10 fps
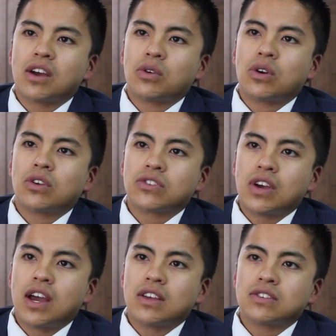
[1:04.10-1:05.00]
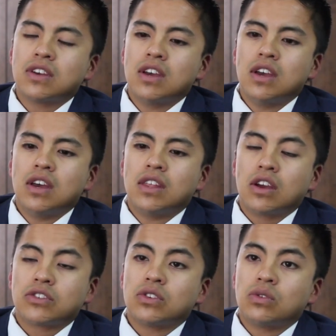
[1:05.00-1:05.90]
Ecuador also has. They
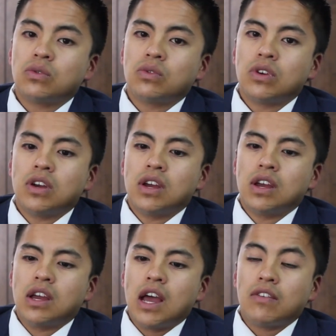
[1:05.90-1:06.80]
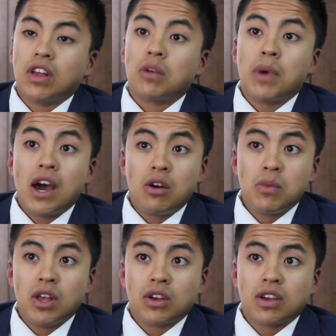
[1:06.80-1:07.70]
also have a lot of powder
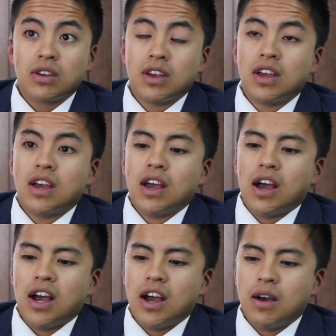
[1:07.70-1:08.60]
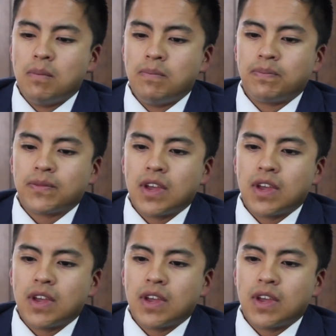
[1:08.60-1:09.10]
milk, another